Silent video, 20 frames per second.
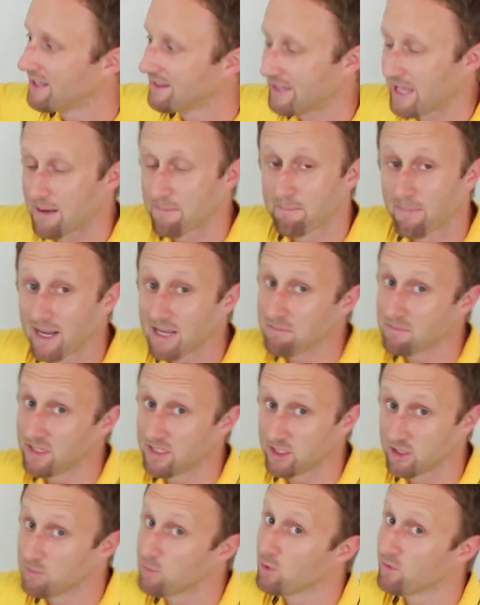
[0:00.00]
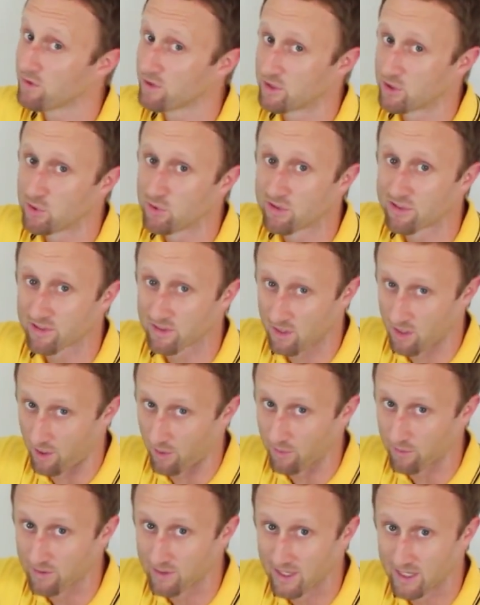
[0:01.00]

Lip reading: that might mean you're moving too slow.